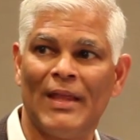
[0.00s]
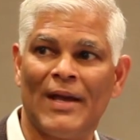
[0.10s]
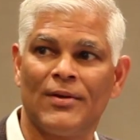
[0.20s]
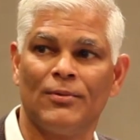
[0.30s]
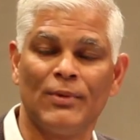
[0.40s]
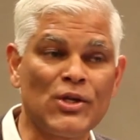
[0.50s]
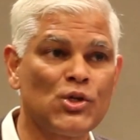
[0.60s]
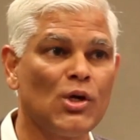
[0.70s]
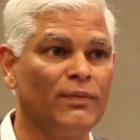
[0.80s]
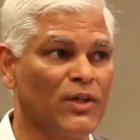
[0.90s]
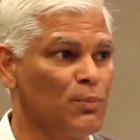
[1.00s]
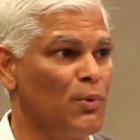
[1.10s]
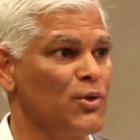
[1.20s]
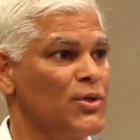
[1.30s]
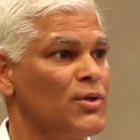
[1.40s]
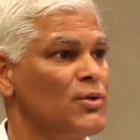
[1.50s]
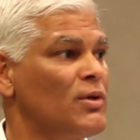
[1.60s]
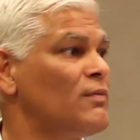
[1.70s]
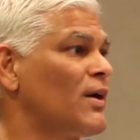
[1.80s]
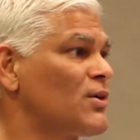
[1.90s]
That ratio of exposure
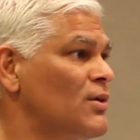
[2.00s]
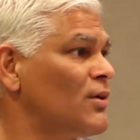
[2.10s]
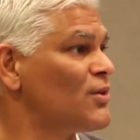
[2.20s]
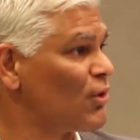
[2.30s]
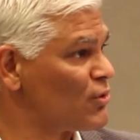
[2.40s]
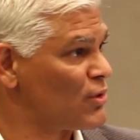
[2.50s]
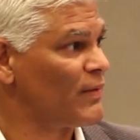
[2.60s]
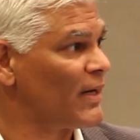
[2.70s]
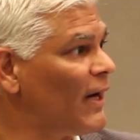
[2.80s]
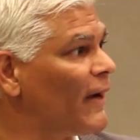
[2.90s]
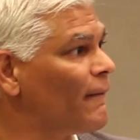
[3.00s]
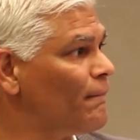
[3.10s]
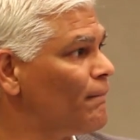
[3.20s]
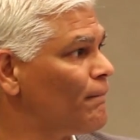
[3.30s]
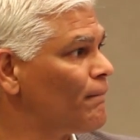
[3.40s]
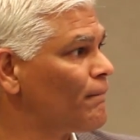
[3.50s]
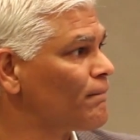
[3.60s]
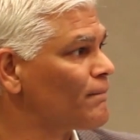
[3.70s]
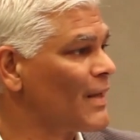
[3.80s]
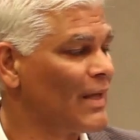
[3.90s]
to infection is also very high.
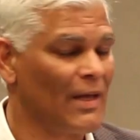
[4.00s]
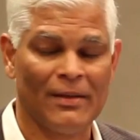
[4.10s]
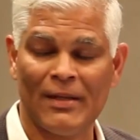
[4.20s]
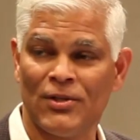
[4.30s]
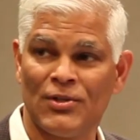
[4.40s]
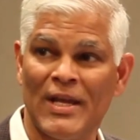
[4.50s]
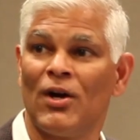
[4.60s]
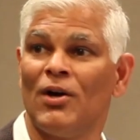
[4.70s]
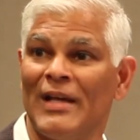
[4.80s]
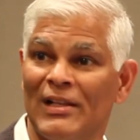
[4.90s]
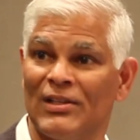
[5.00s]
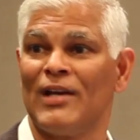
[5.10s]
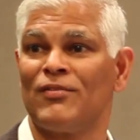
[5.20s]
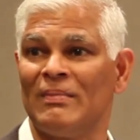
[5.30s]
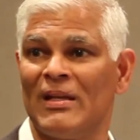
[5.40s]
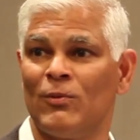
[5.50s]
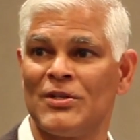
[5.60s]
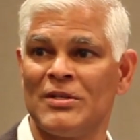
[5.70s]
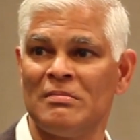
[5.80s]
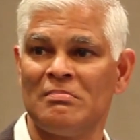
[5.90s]
And then you take out healthcare from the
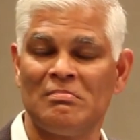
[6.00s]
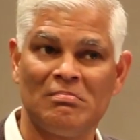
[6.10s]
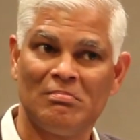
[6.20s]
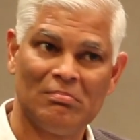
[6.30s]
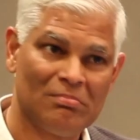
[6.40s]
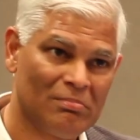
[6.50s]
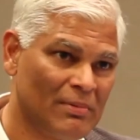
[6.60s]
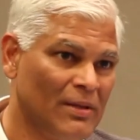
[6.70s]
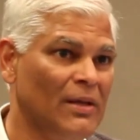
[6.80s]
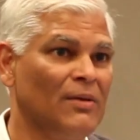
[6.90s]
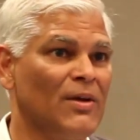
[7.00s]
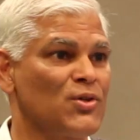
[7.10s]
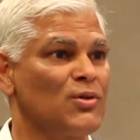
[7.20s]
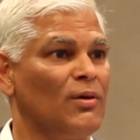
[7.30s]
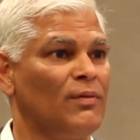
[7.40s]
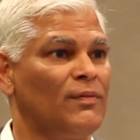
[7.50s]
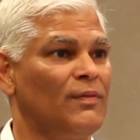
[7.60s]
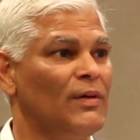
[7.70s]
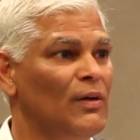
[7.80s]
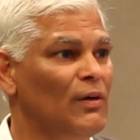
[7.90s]
equation, the ratio
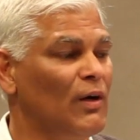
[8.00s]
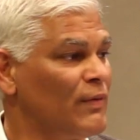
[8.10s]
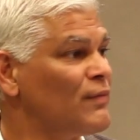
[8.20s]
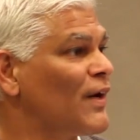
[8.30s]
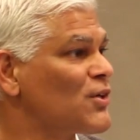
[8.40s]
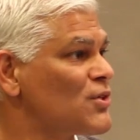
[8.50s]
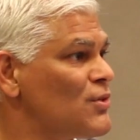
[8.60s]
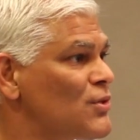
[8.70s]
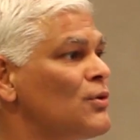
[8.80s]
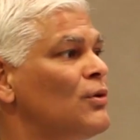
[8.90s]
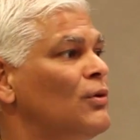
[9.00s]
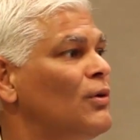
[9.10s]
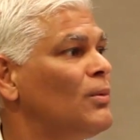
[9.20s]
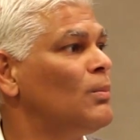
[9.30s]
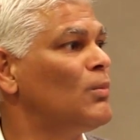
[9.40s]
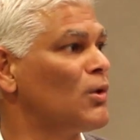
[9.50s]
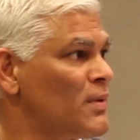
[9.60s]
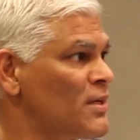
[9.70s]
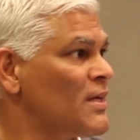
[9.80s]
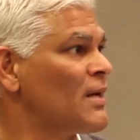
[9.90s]
of infection to
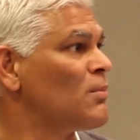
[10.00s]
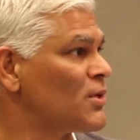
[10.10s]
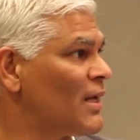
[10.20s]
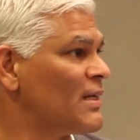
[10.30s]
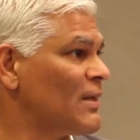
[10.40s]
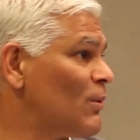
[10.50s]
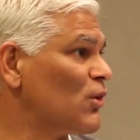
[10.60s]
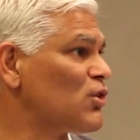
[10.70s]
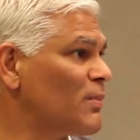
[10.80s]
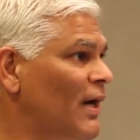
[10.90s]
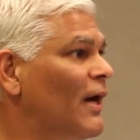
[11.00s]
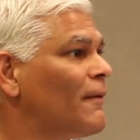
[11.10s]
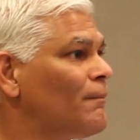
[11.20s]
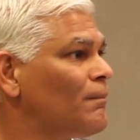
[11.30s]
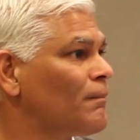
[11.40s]
morbidity and mortality will also be high.